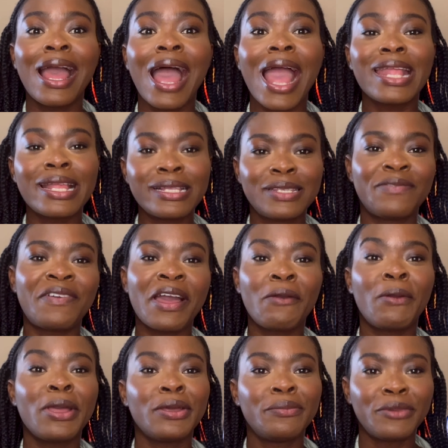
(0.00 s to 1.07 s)
identify
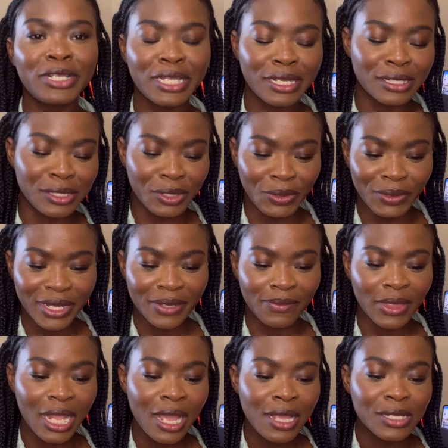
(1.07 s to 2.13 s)
where your money is going.
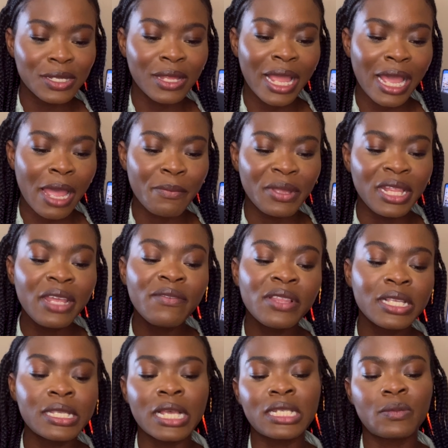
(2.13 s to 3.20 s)
So like I believe
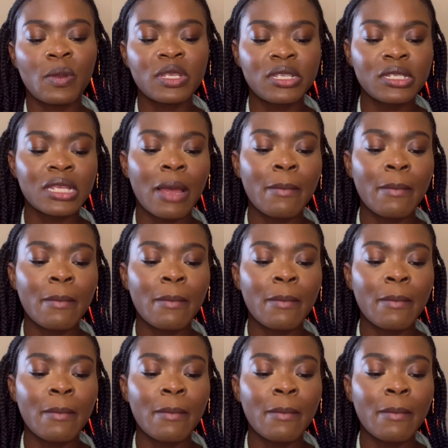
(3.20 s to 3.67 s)
these expenses are